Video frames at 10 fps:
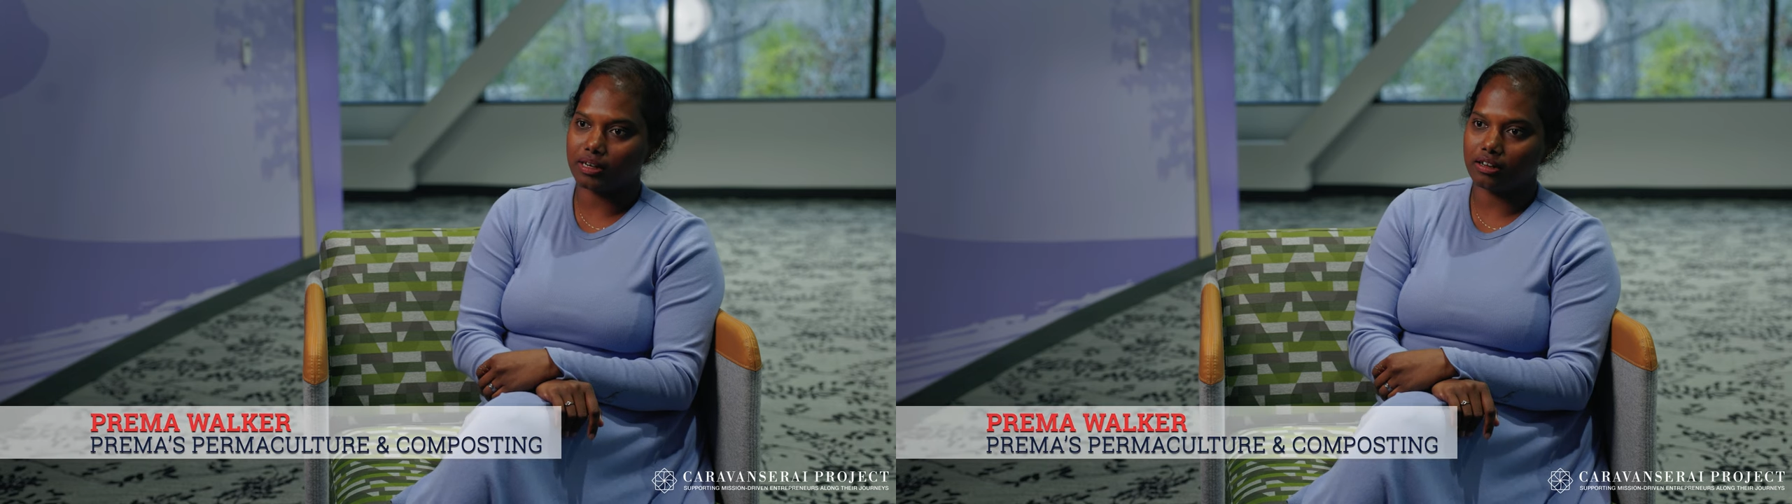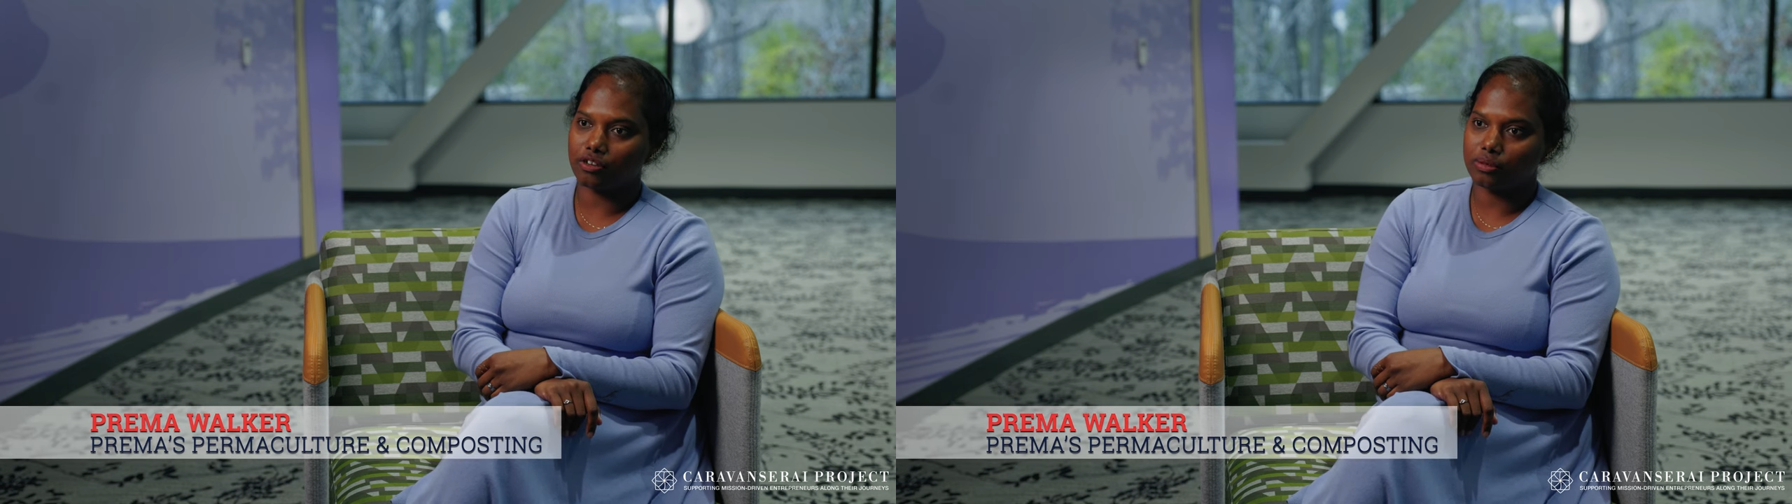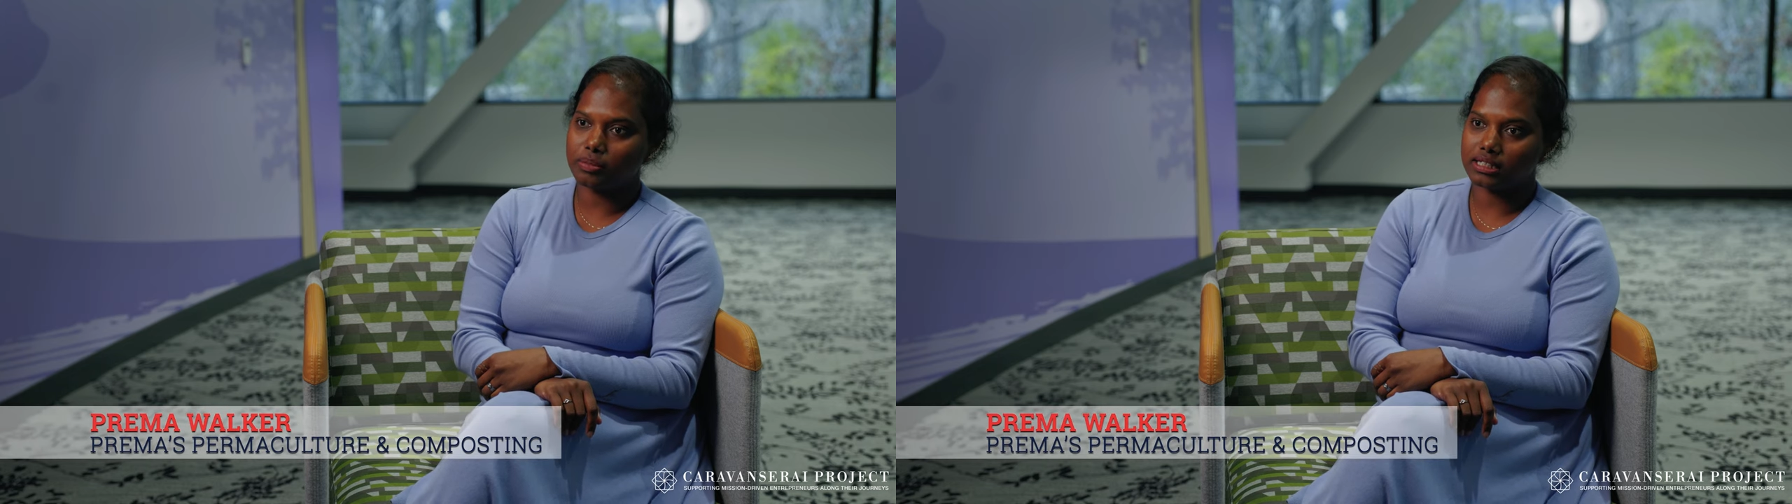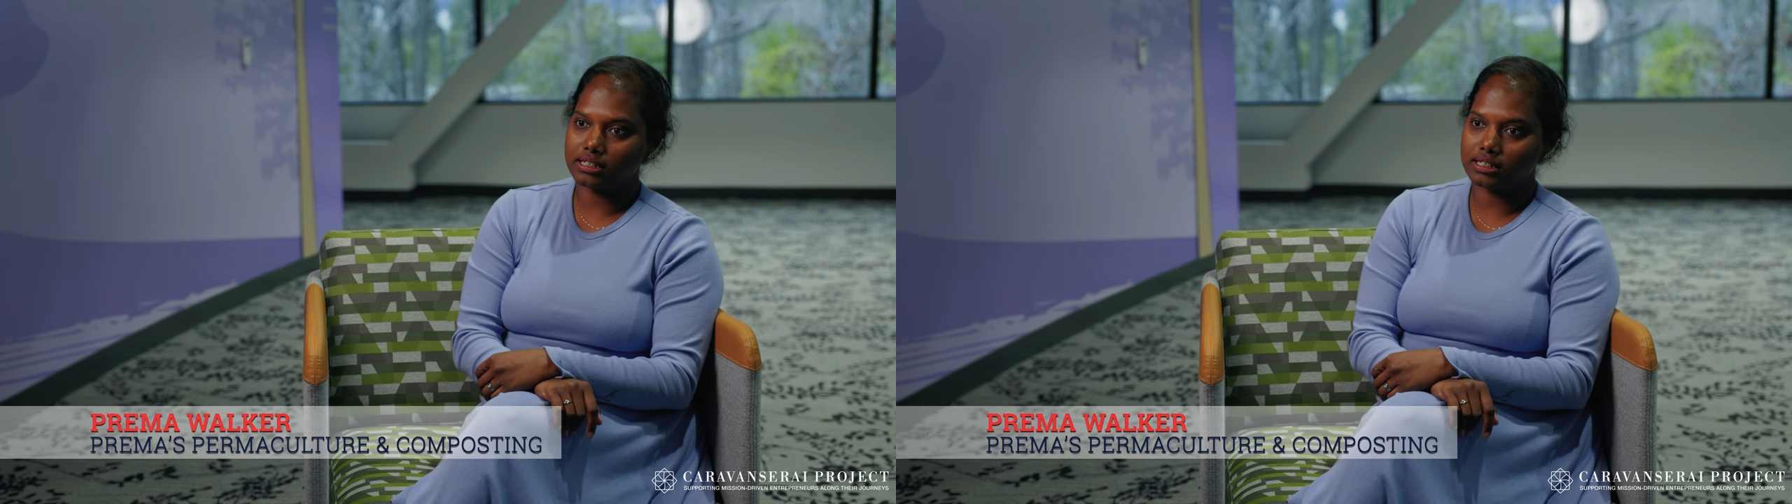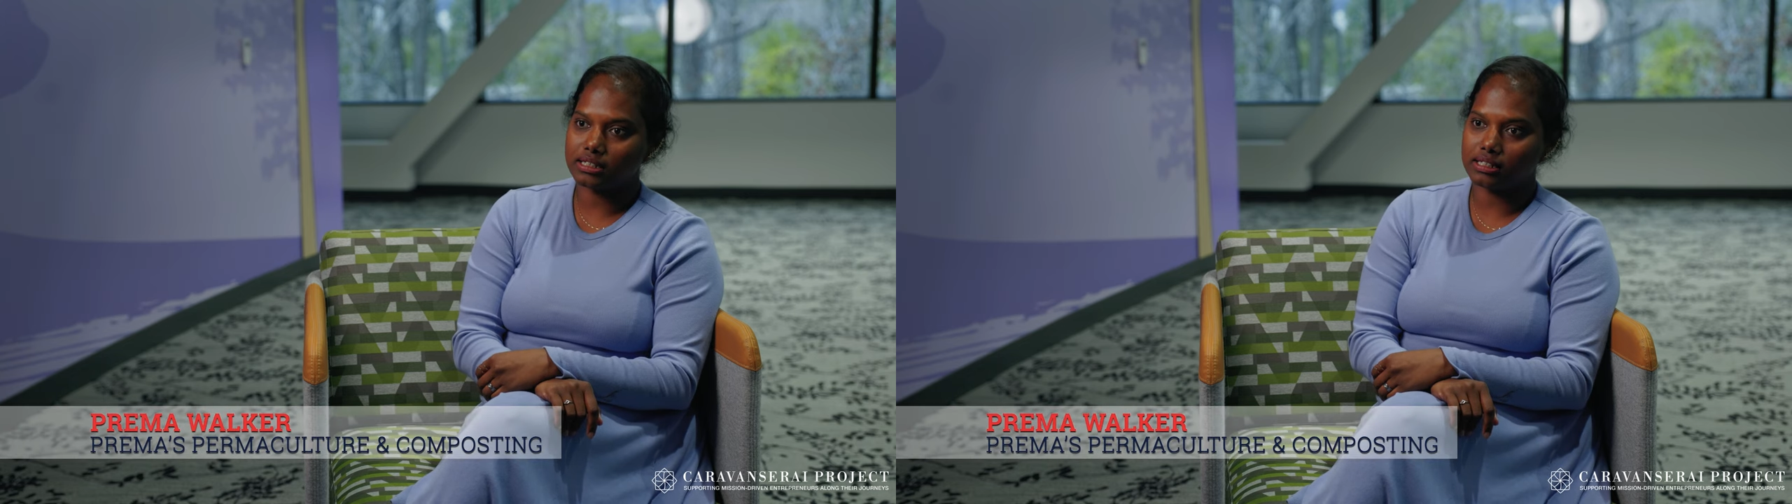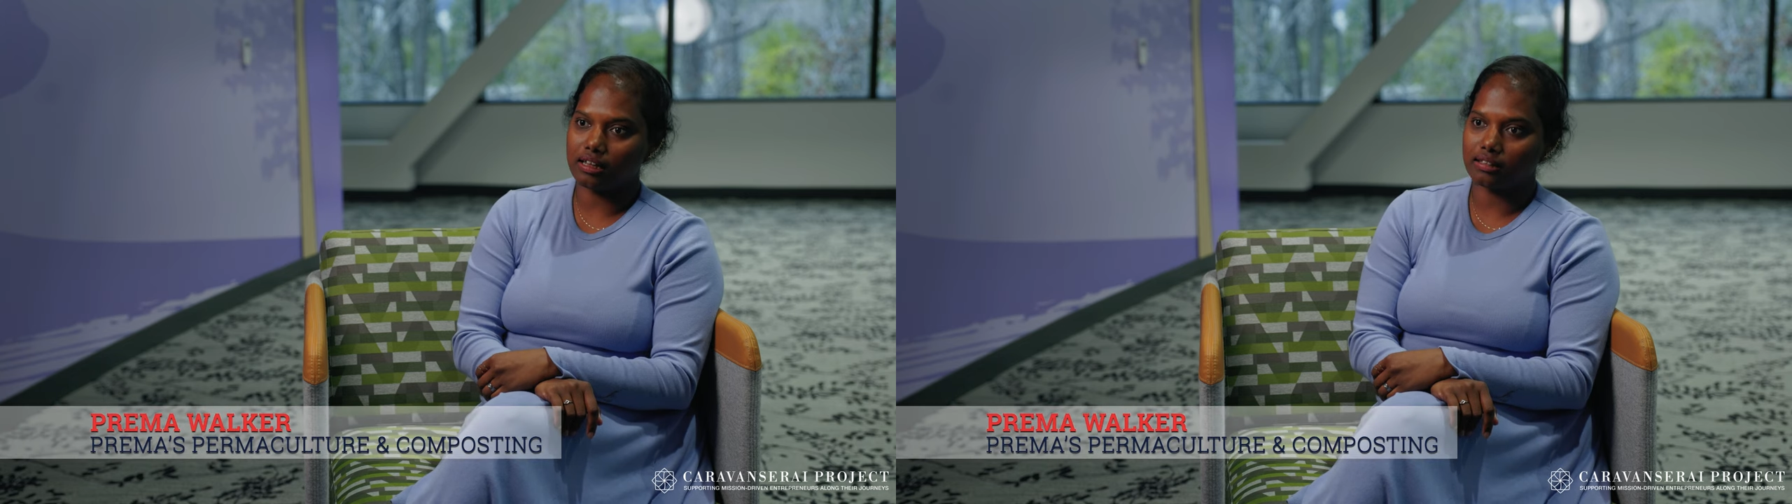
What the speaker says: and a new business,